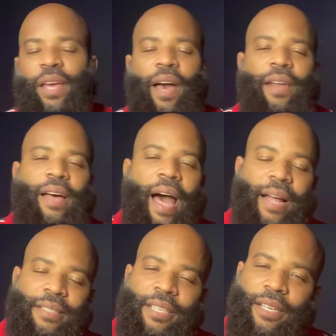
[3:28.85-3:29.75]
It got a
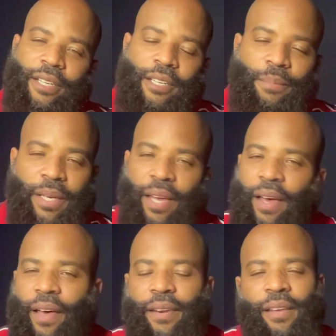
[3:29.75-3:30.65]
hot tub. It
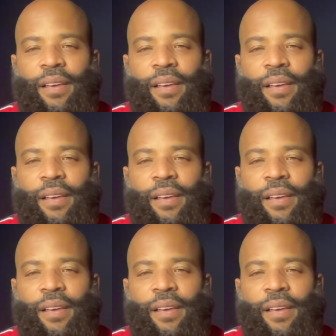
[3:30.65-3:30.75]
got